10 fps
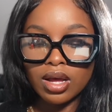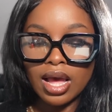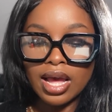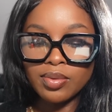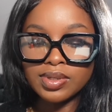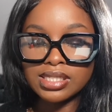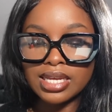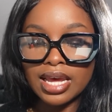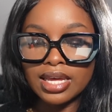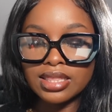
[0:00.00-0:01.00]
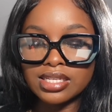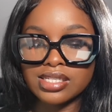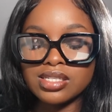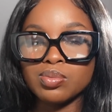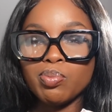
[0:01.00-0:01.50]
I would say this
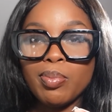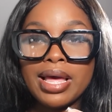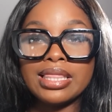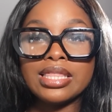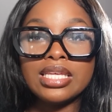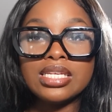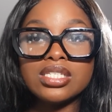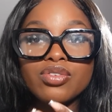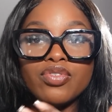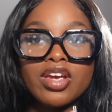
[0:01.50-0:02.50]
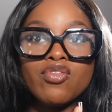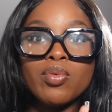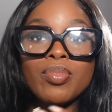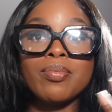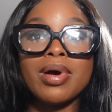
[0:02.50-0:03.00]
is my least
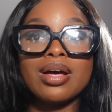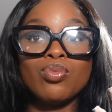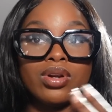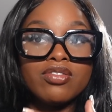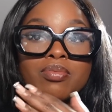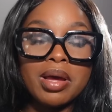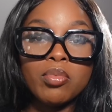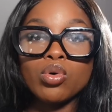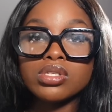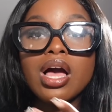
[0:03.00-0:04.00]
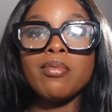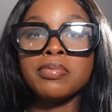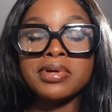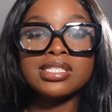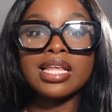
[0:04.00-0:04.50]
favorite, but one of my most
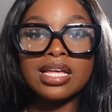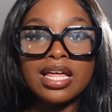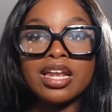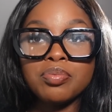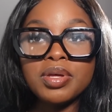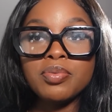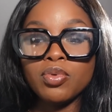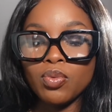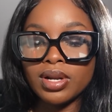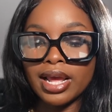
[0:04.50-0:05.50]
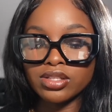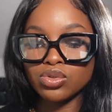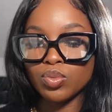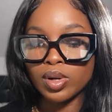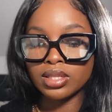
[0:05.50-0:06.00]
complimented. Like, a lot of people, when I
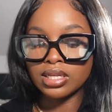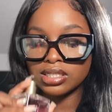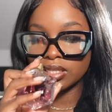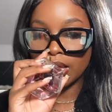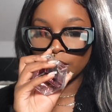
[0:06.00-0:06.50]
do wear this,